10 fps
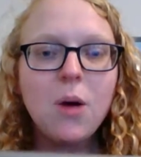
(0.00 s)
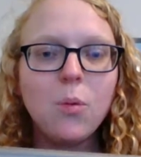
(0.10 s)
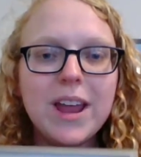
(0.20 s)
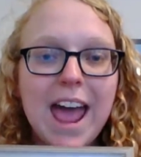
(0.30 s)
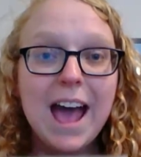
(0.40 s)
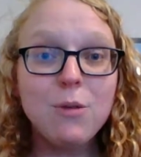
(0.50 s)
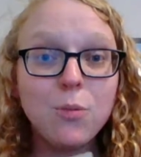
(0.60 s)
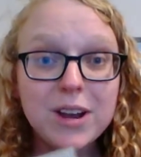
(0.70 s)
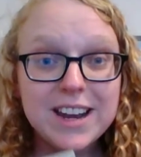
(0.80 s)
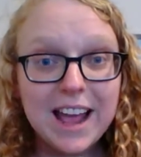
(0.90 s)

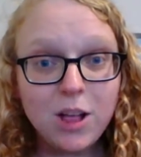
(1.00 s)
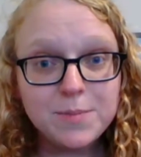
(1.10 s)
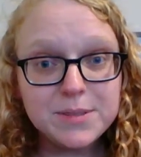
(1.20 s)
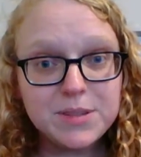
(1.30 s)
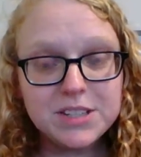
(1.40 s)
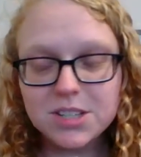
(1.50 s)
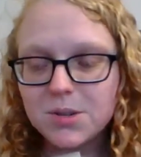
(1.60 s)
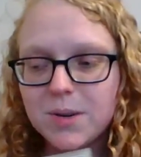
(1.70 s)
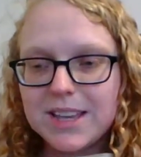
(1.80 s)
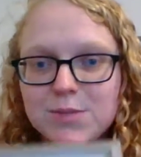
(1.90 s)
what it helps me
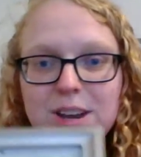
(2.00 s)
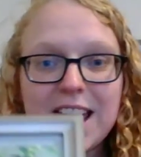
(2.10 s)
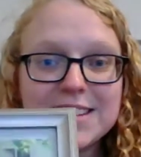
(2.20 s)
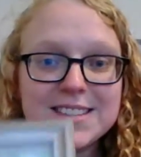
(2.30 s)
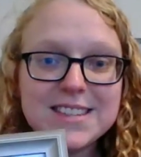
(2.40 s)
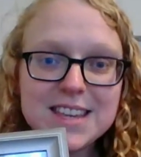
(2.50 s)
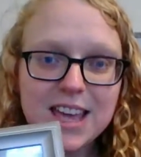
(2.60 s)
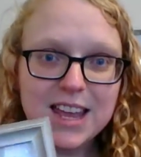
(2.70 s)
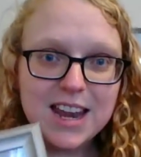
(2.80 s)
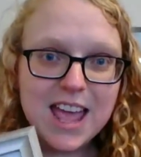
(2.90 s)
do is when I see
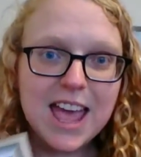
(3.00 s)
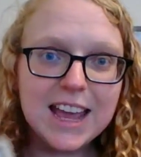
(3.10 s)
it,